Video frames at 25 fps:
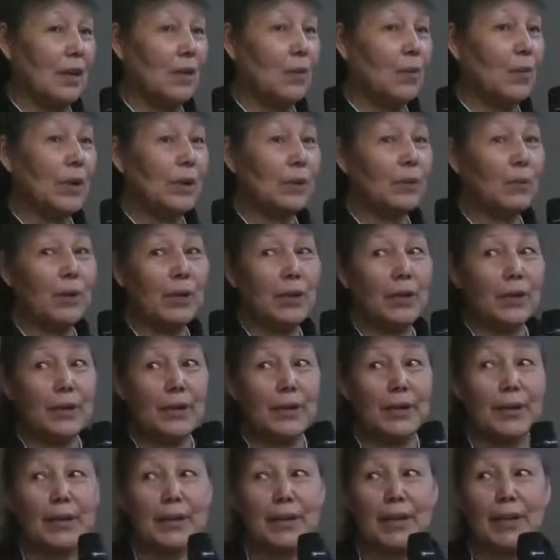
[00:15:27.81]
what we
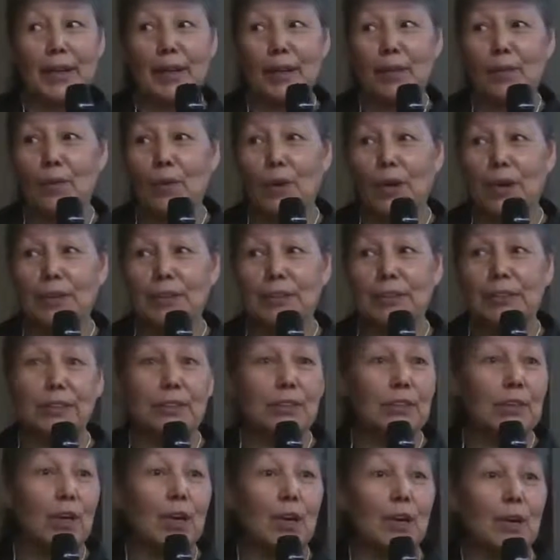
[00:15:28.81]
heard Dale
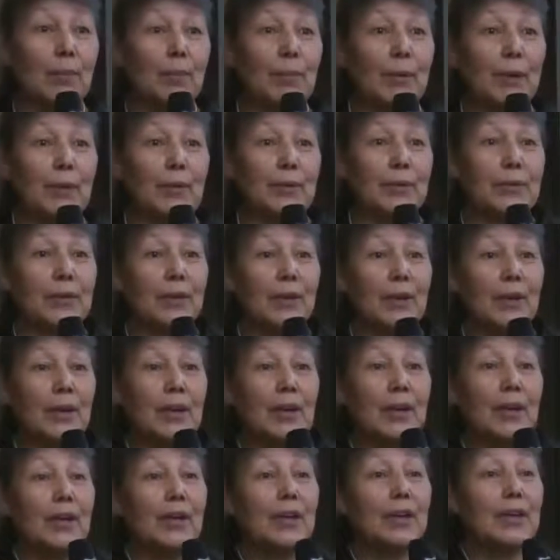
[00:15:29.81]
Wasis talk about
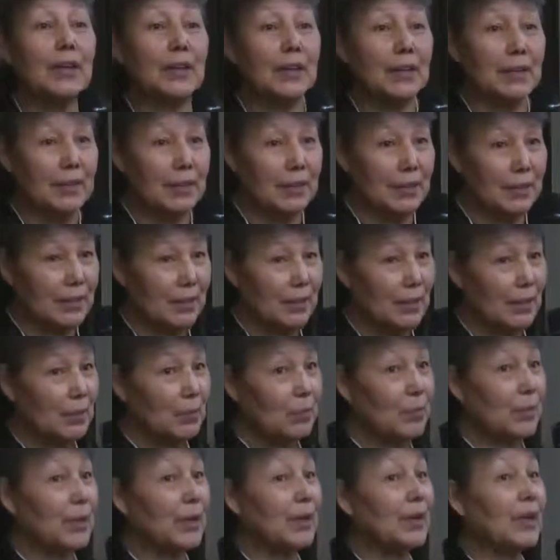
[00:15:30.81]
in
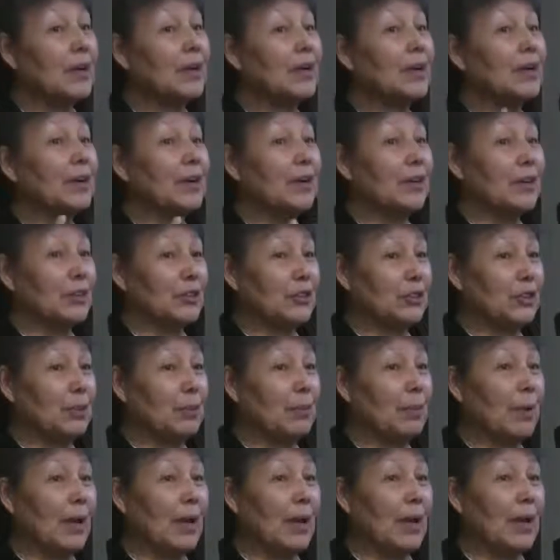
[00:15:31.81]
bringing our
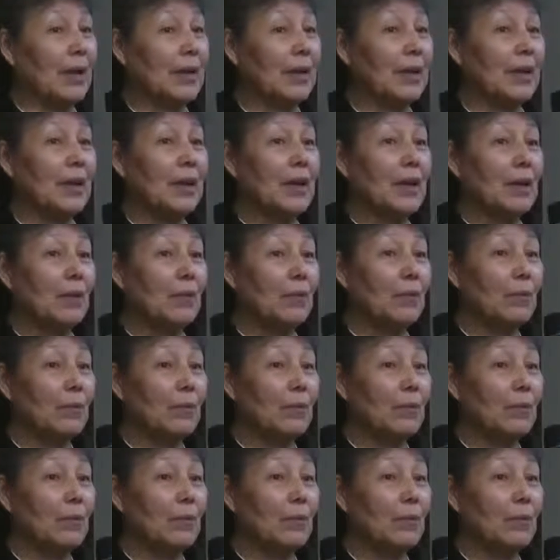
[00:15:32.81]
culture back,